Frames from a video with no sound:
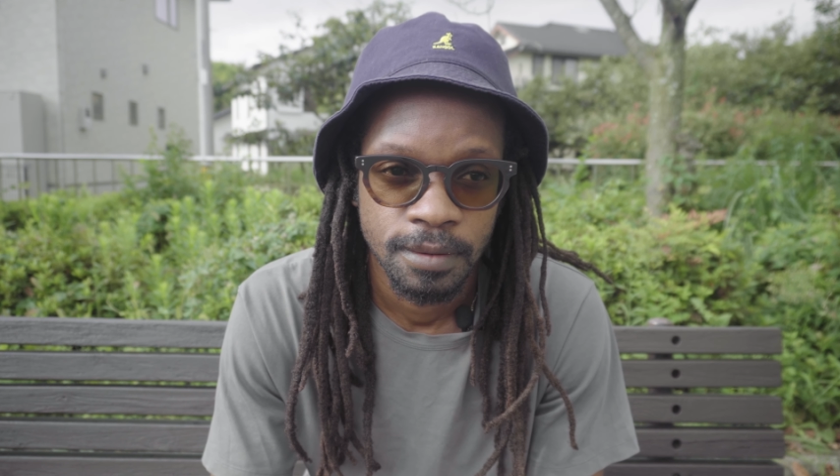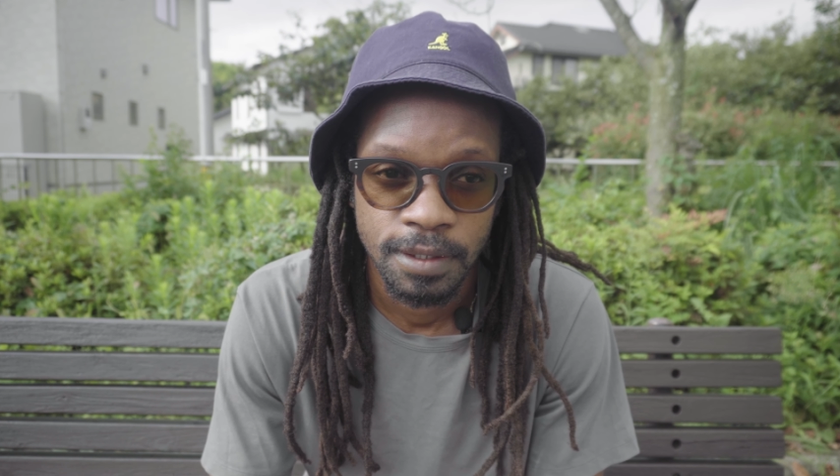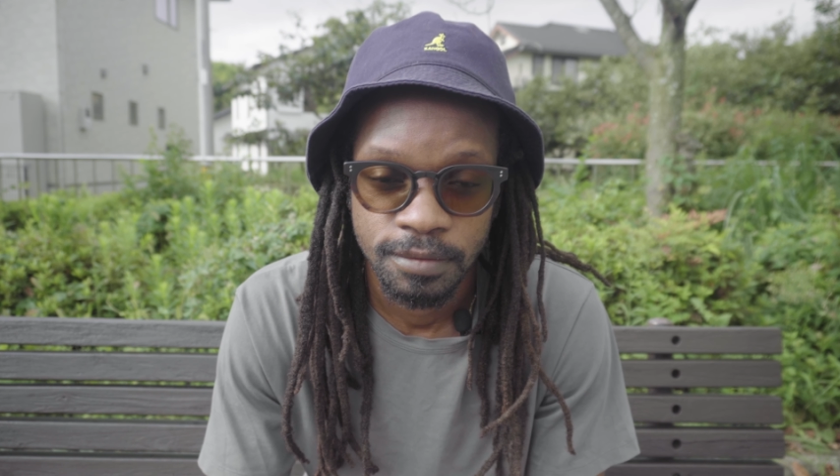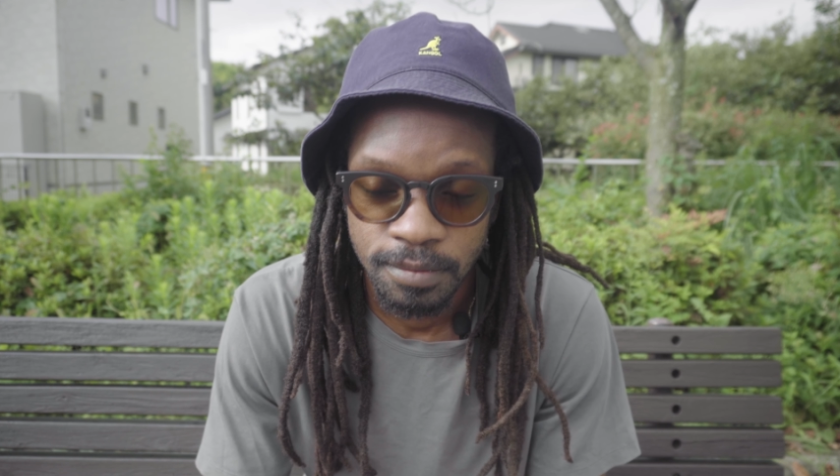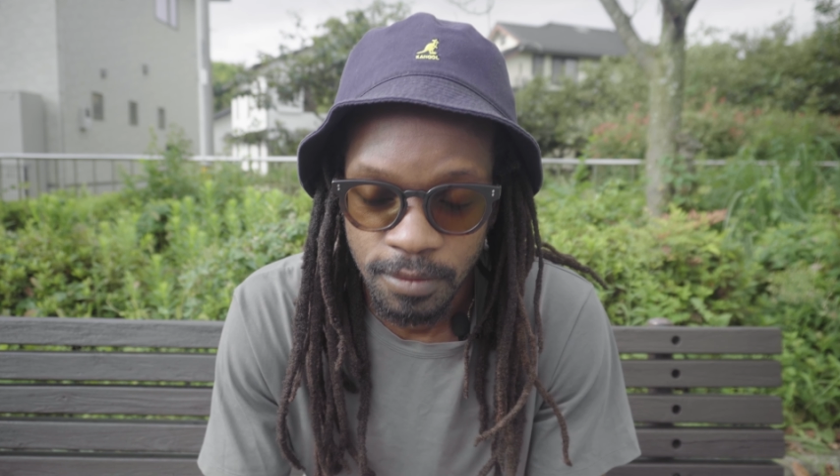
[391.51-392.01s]

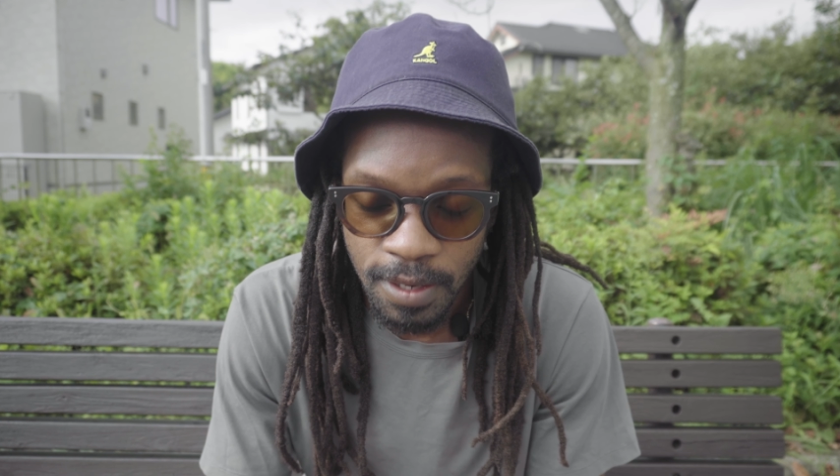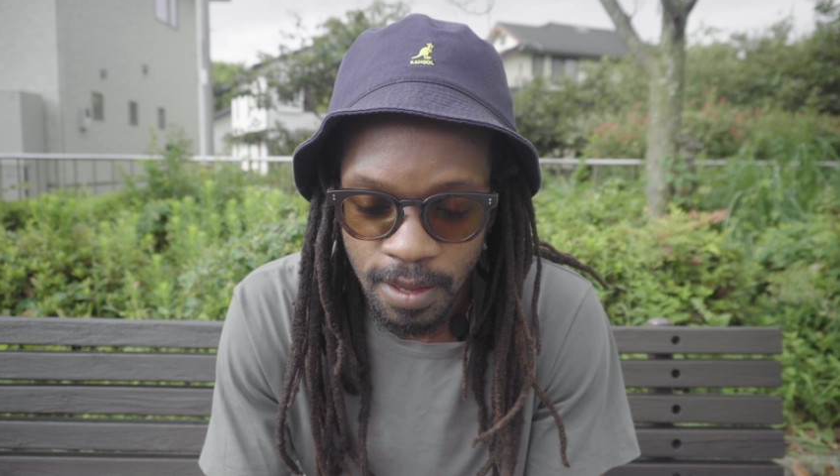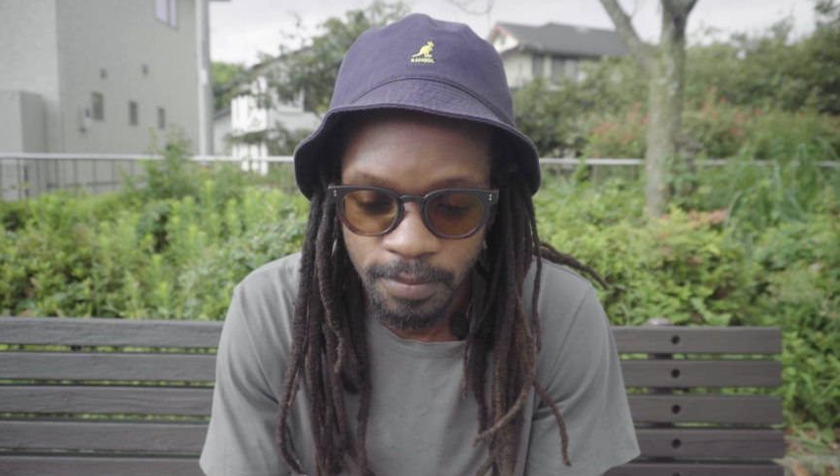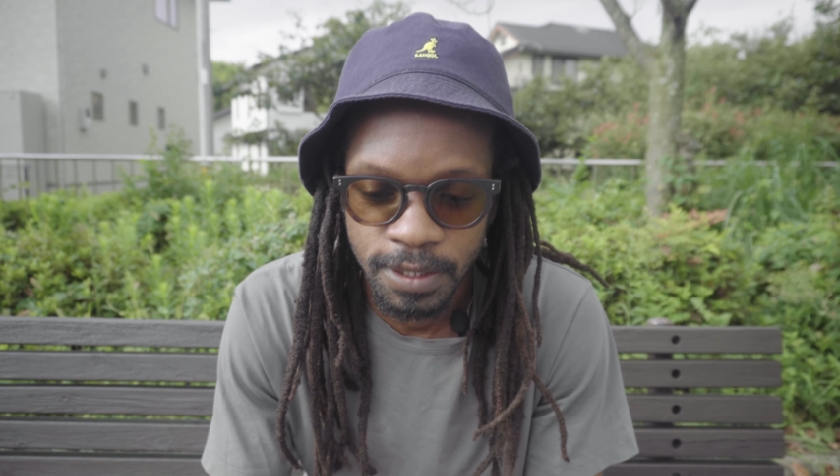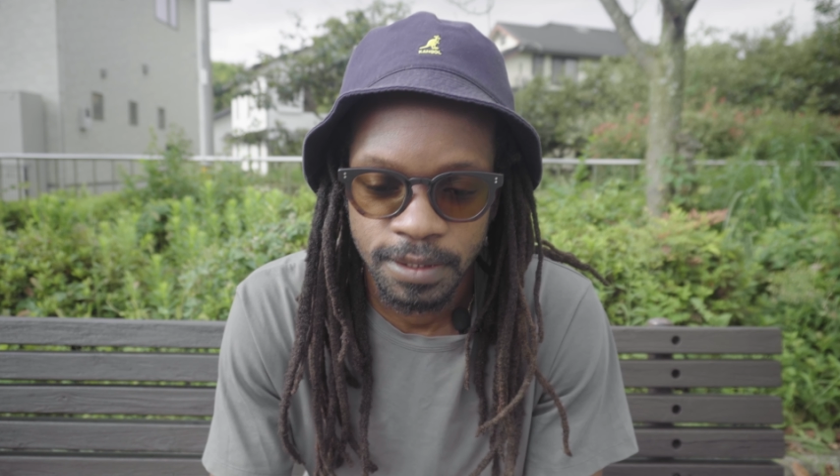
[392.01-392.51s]
leave some
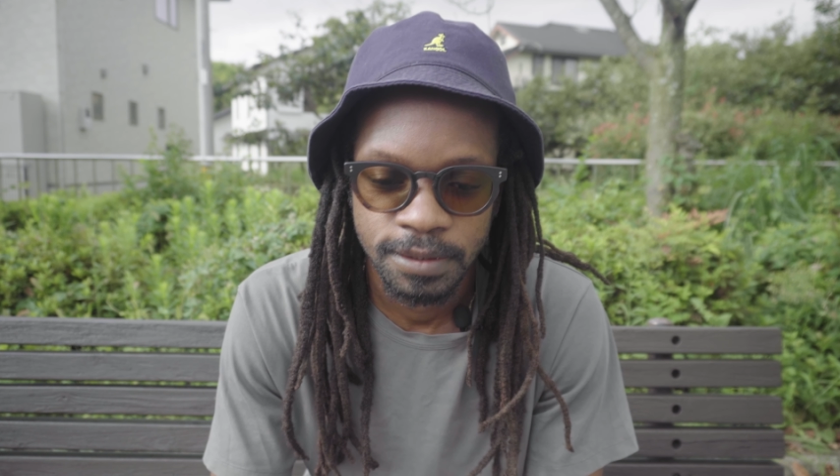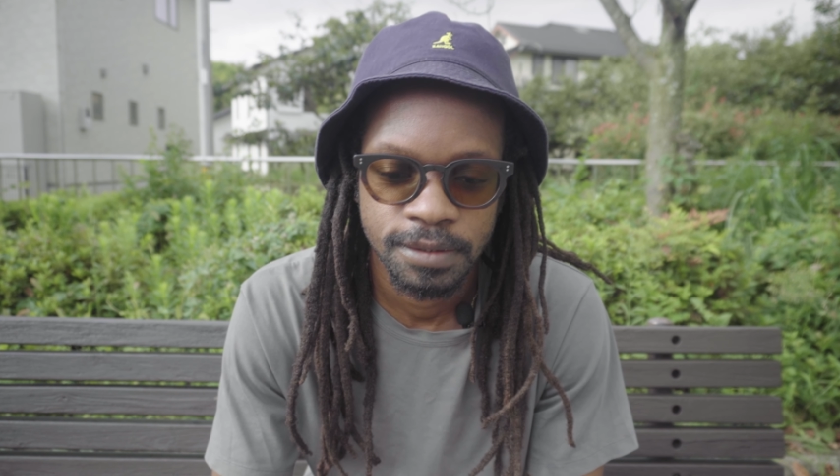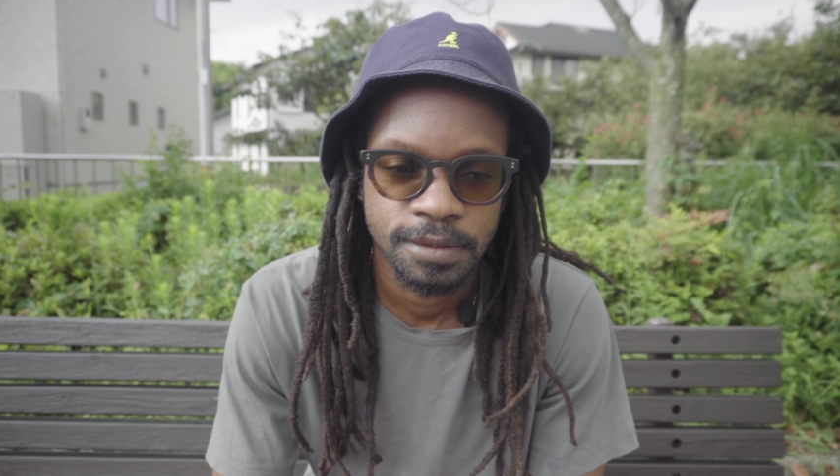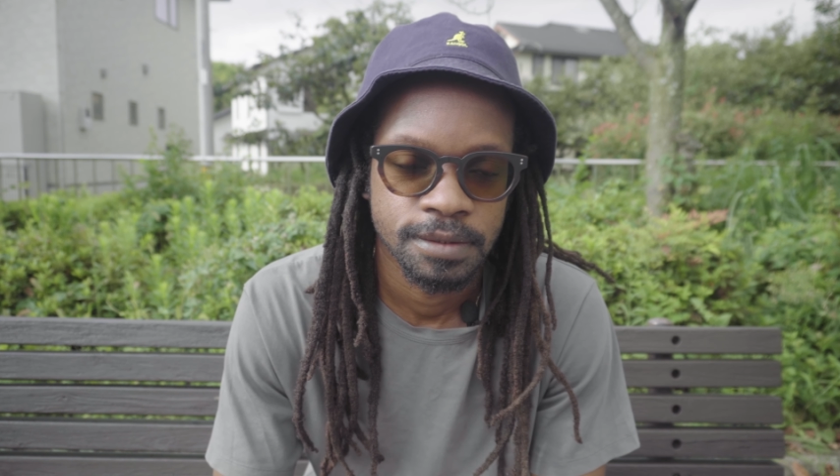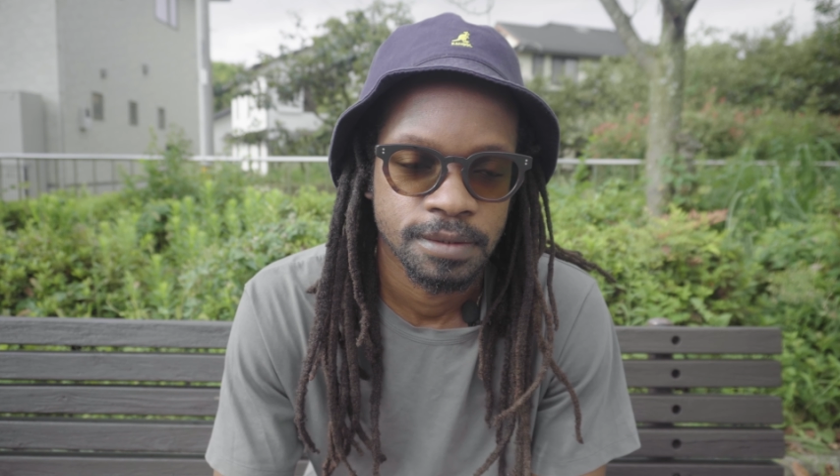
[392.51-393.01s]

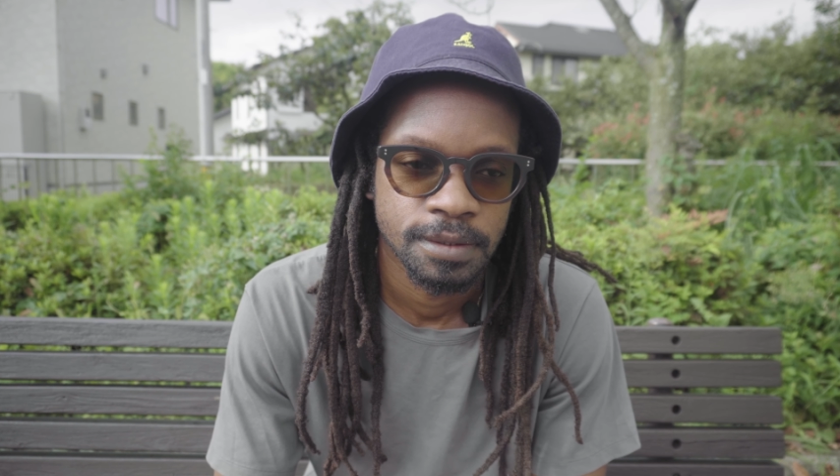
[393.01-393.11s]
comments,